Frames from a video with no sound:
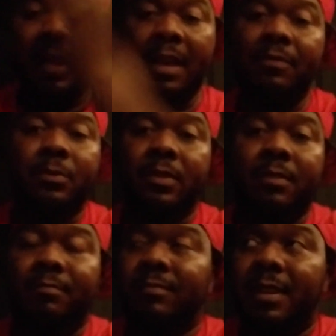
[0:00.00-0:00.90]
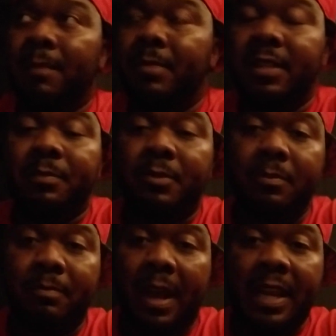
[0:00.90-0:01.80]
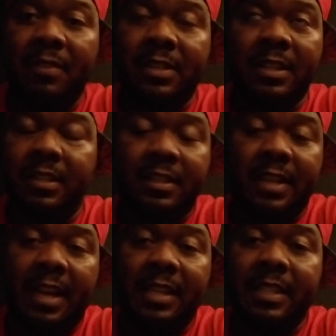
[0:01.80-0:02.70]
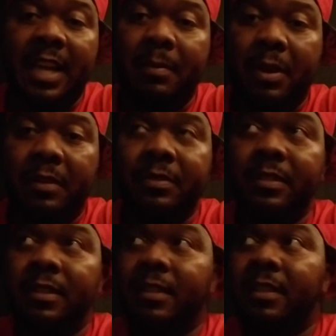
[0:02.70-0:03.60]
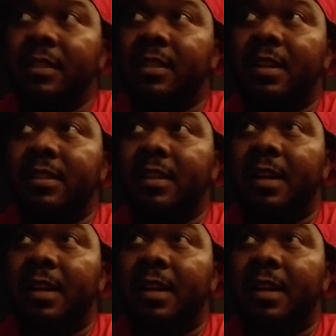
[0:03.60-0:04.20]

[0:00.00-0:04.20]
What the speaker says: Evans was abysmal. Mike Evans could have just taken this game off because